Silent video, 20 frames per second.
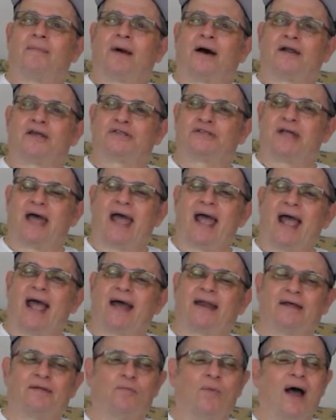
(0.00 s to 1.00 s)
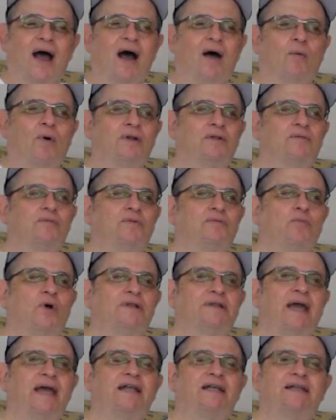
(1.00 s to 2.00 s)
about his dad. And wow,
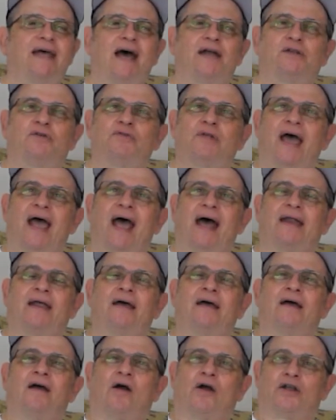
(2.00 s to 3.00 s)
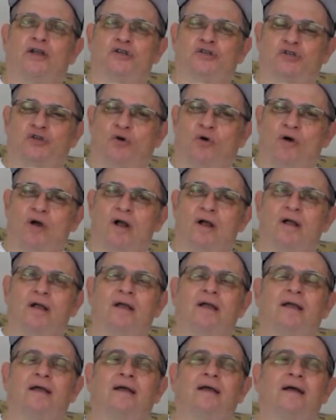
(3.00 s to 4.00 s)
what day did Dad do that? Are you sure?
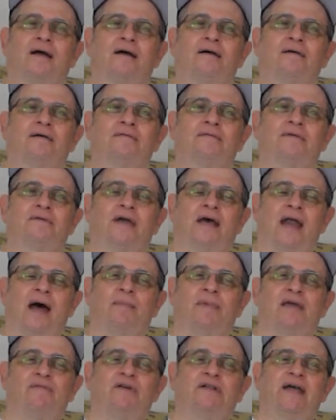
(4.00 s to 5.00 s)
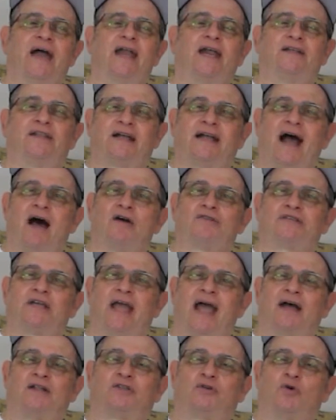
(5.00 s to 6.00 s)
And I'm giving Danny the counts he
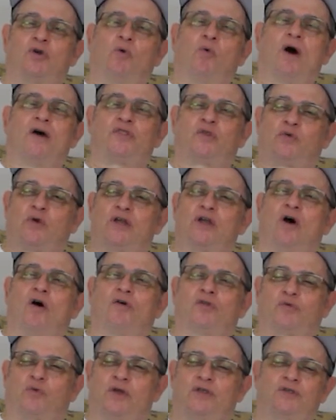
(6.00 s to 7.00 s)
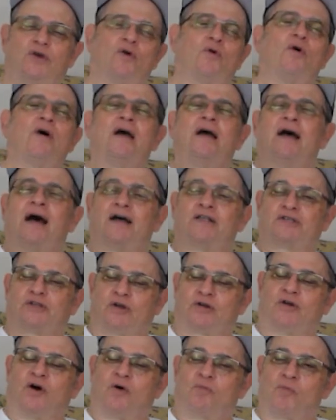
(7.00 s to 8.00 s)
had, 2-1, 3-0, 3-2, on
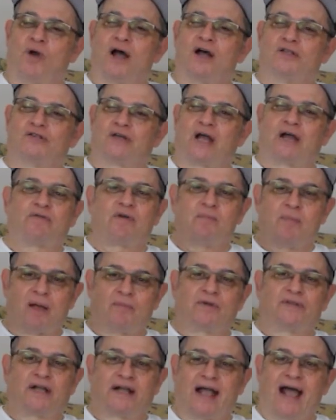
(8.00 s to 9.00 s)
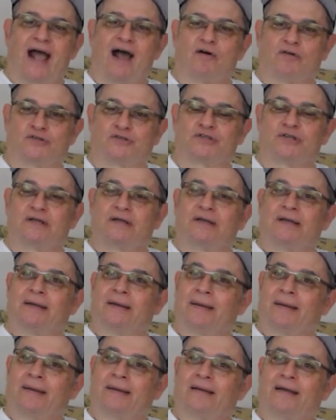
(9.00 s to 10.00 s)
certain home runs. I remember the counts.
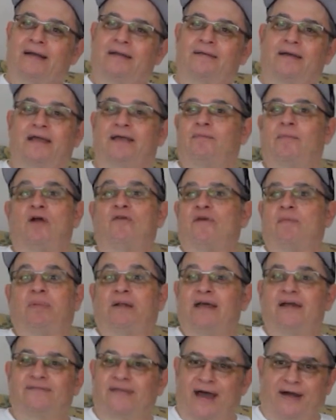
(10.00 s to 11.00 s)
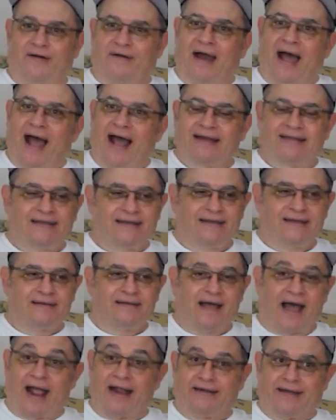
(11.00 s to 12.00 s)
And he don't know if he believed that or not.
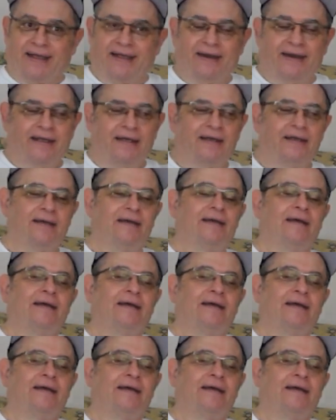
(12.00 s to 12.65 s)
I did.